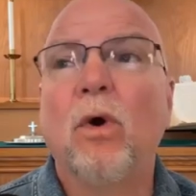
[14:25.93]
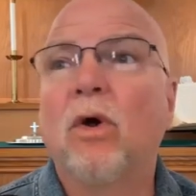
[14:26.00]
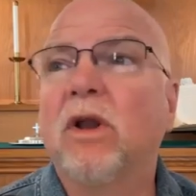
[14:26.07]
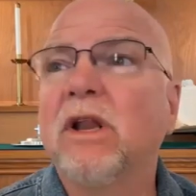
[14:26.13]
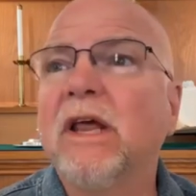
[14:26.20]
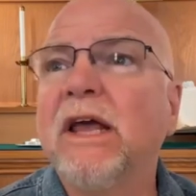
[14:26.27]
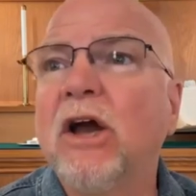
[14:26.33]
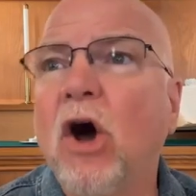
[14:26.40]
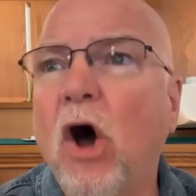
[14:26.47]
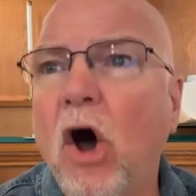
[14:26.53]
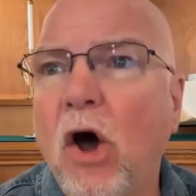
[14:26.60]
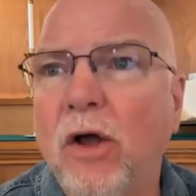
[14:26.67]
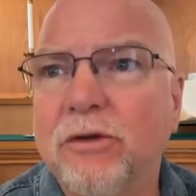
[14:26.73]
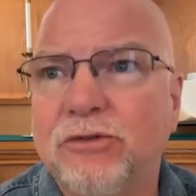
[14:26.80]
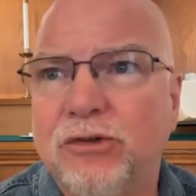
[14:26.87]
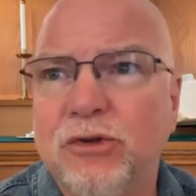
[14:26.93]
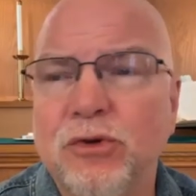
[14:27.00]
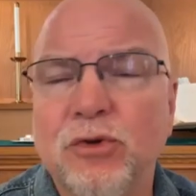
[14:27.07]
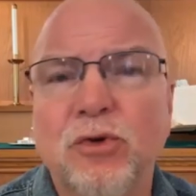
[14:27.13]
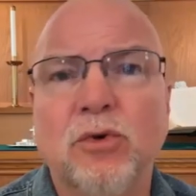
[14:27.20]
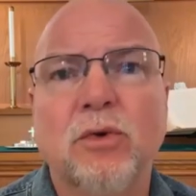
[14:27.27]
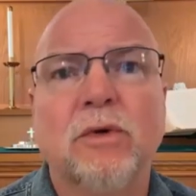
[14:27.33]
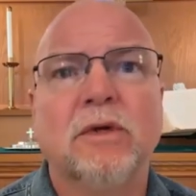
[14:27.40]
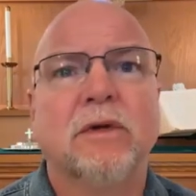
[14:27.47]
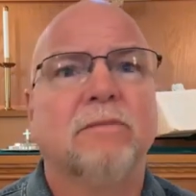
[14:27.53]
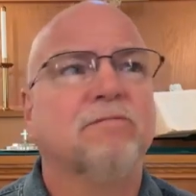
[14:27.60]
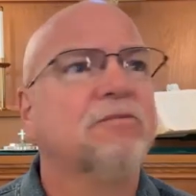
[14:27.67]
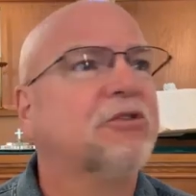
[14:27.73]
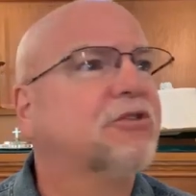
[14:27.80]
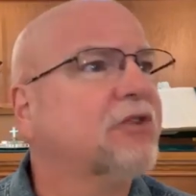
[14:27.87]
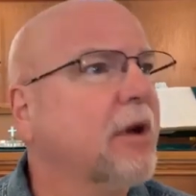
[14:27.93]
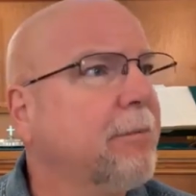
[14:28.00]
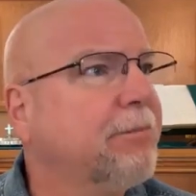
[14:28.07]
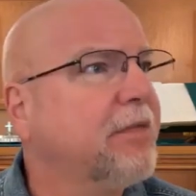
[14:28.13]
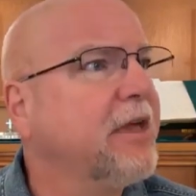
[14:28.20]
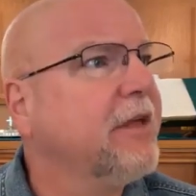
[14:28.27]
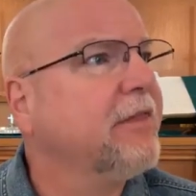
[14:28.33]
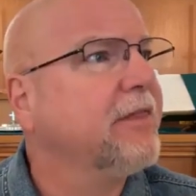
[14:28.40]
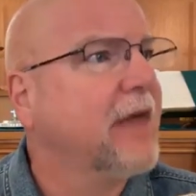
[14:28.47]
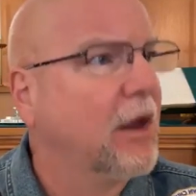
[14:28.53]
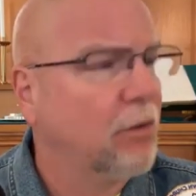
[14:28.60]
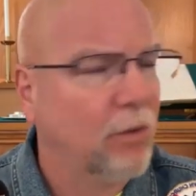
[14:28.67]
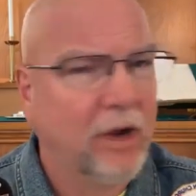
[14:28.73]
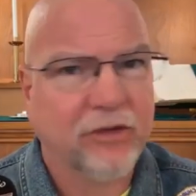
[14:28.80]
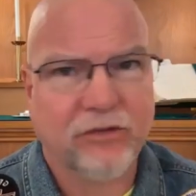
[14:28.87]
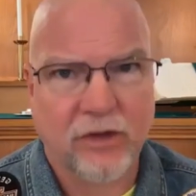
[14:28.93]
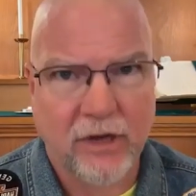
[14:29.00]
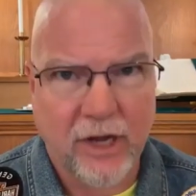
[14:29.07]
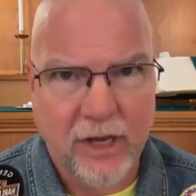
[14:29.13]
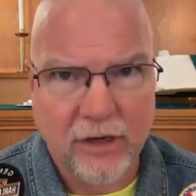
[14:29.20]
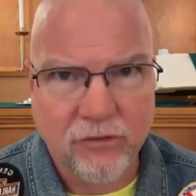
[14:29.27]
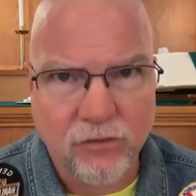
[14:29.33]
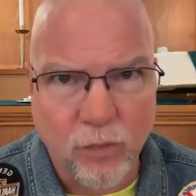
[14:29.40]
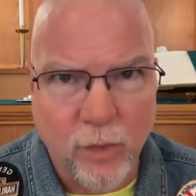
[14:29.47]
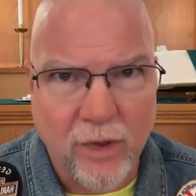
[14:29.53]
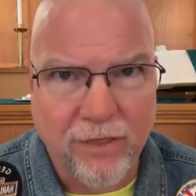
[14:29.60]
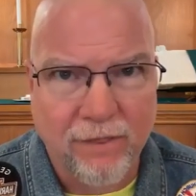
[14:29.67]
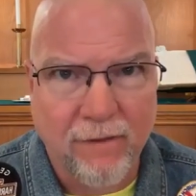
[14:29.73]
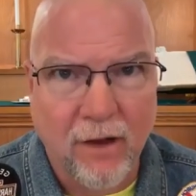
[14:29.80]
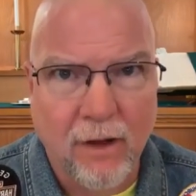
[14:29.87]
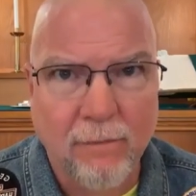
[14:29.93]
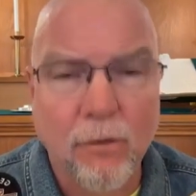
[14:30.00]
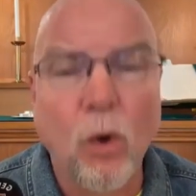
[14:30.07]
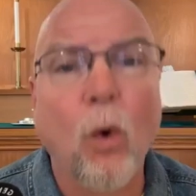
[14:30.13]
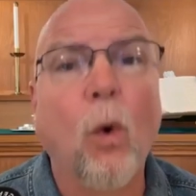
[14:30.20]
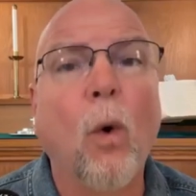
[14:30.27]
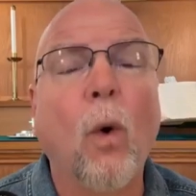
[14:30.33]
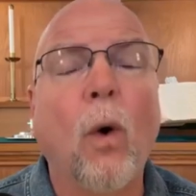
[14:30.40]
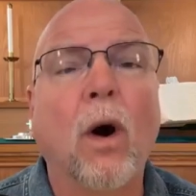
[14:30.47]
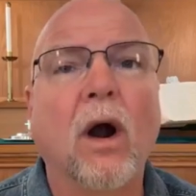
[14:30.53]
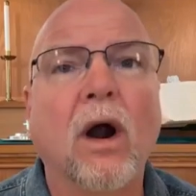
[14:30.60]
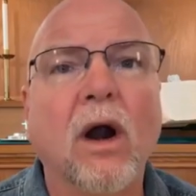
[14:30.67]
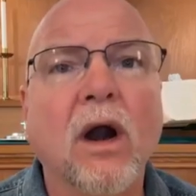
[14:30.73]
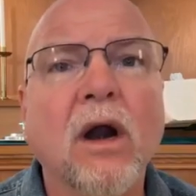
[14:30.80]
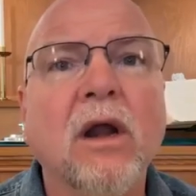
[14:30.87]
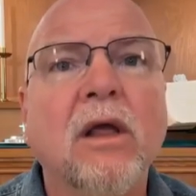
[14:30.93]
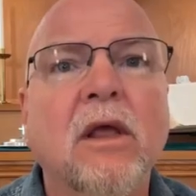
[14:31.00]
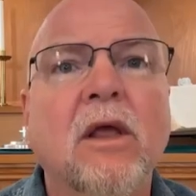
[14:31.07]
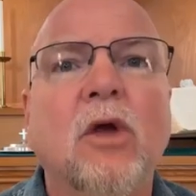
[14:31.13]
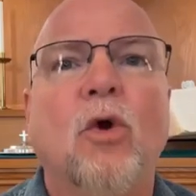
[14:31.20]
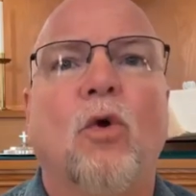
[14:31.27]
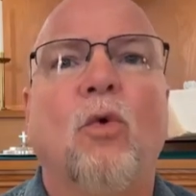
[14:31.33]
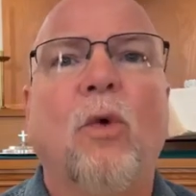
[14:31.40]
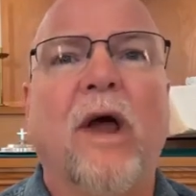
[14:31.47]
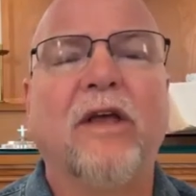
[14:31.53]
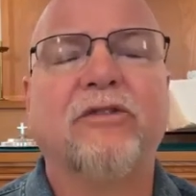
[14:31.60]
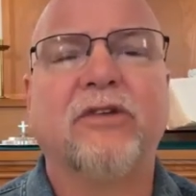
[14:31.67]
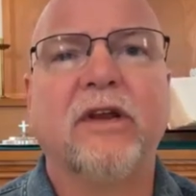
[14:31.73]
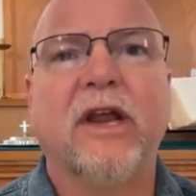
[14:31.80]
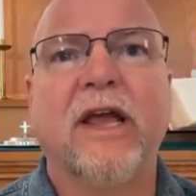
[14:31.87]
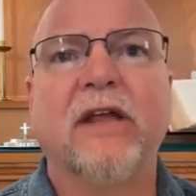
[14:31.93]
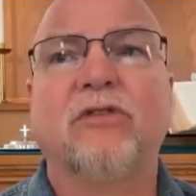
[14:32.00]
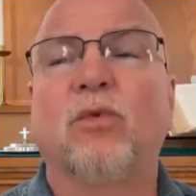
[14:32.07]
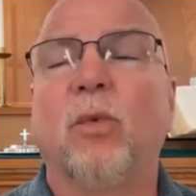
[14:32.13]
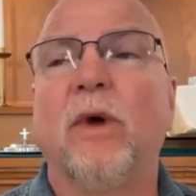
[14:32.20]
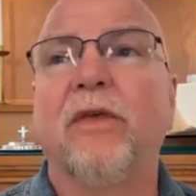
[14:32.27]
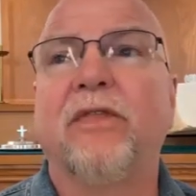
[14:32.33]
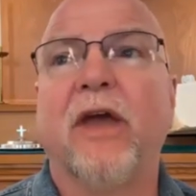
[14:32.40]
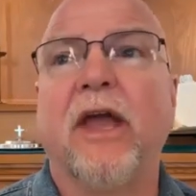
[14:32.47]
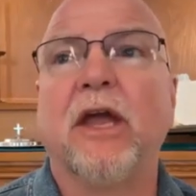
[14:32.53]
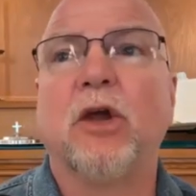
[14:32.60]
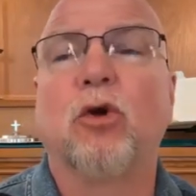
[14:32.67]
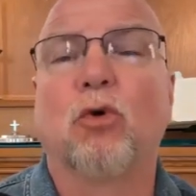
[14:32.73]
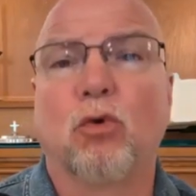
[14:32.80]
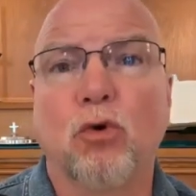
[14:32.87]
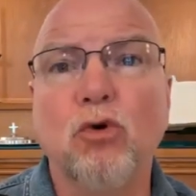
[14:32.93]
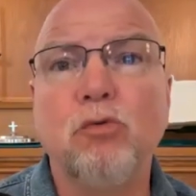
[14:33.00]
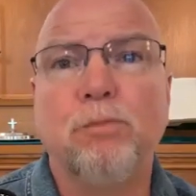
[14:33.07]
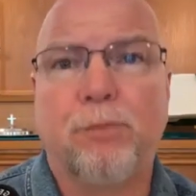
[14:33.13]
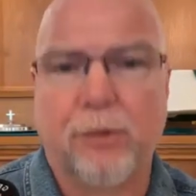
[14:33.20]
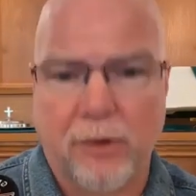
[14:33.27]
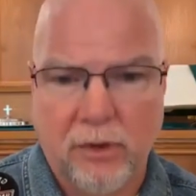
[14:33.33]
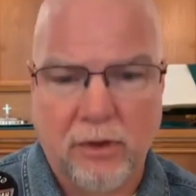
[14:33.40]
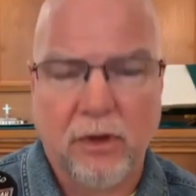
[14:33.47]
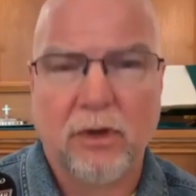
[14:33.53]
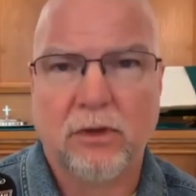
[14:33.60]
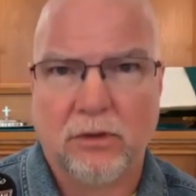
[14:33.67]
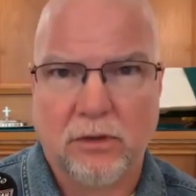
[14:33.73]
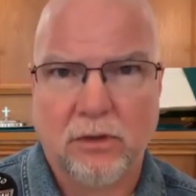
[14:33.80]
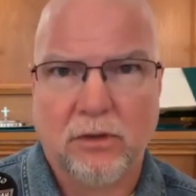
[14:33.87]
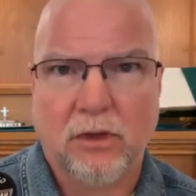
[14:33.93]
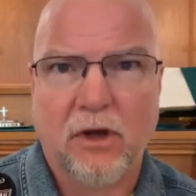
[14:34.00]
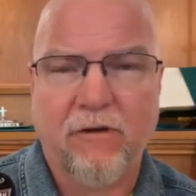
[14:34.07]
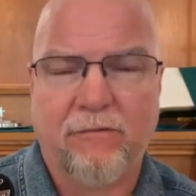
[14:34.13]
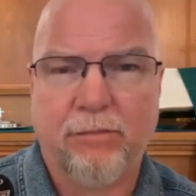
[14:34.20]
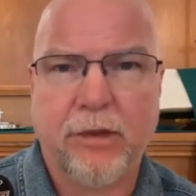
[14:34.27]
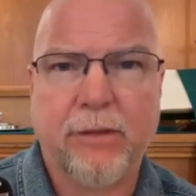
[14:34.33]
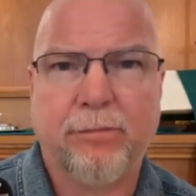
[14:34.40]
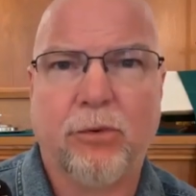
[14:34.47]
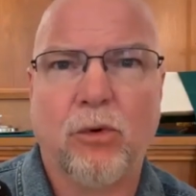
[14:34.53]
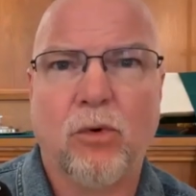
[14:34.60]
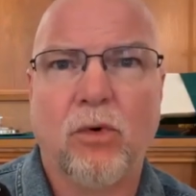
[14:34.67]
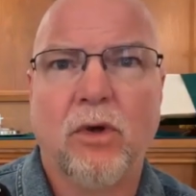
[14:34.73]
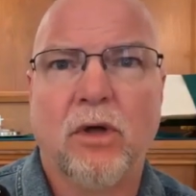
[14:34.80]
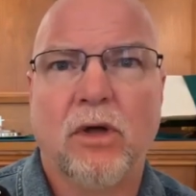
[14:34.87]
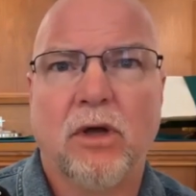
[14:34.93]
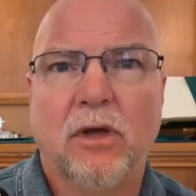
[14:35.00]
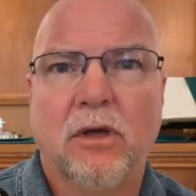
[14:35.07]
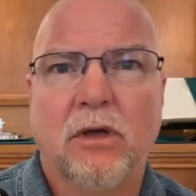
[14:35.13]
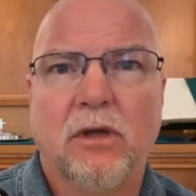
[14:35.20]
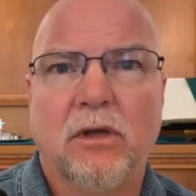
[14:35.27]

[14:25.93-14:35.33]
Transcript: will cling on to something that resonates with them or resonates with a group of people,